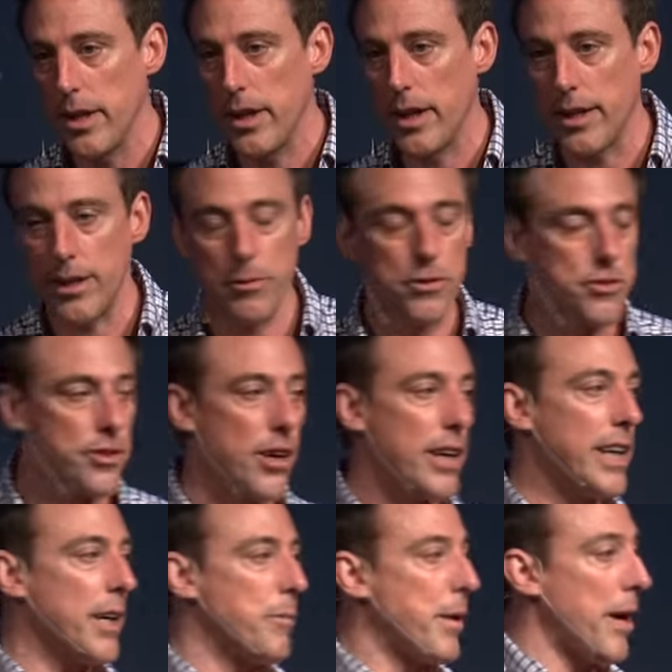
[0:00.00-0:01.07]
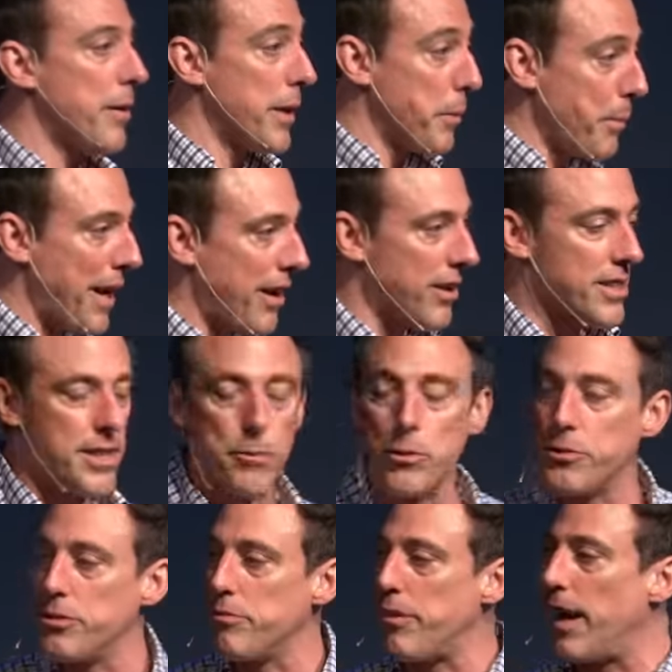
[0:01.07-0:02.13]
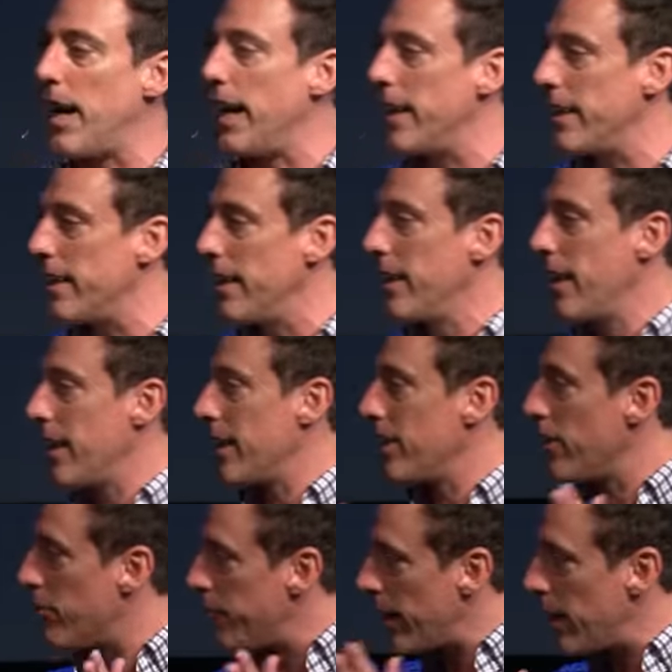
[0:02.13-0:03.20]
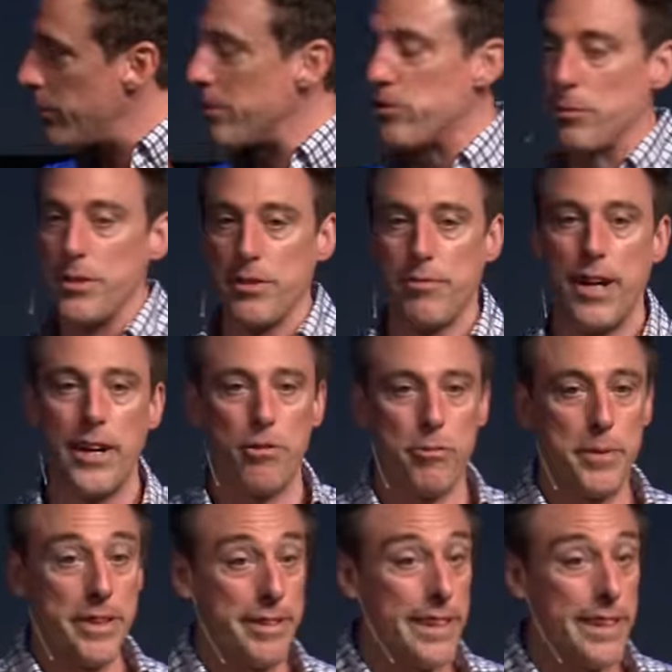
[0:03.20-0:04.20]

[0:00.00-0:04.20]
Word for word: And he was talking about, like, parents, I will divide, you know, families will be divided over me.